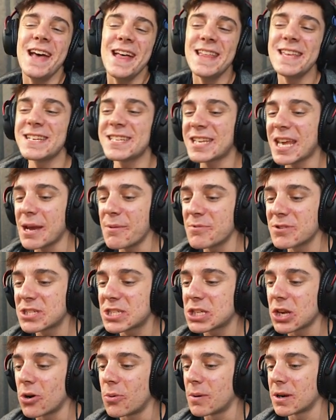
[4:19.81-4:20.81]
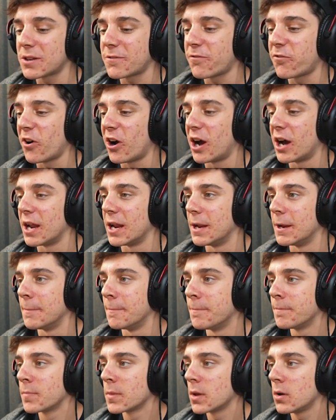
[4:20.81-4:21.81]
This game was so much fun.
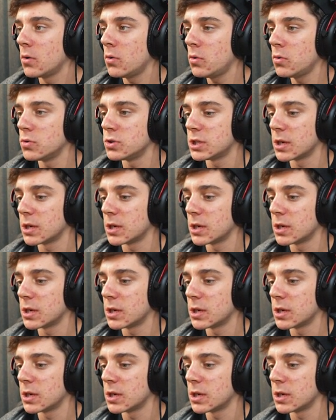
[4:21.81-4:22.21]
Ooh,